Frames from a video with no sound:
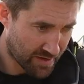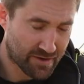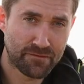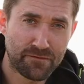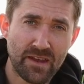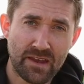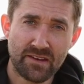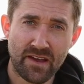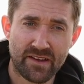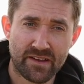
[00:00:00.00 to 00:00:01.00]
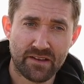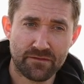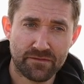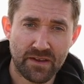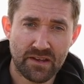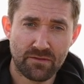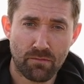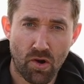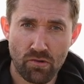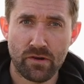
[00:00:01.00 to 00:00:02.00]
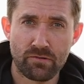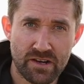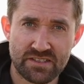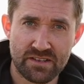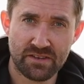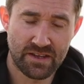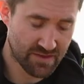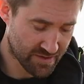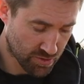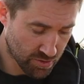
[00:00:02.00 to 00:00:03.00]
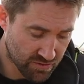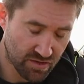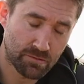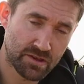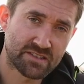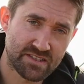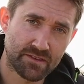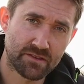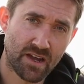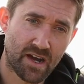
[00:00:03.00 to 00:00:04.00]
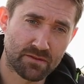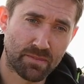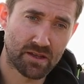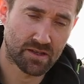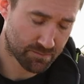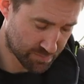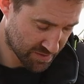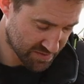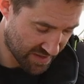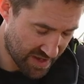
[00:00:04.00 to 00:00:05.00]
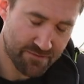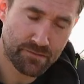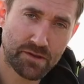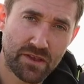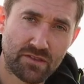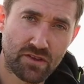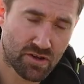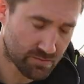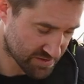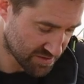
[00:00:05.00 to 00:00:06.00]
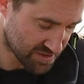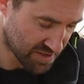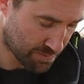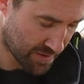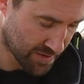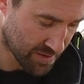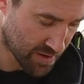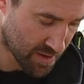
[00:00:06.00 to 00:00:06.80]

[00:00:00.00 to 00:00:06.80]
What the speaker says: I can feed, and I can feed more aggressively than I could do with a standard hard pellet, because everything that comes into your peg,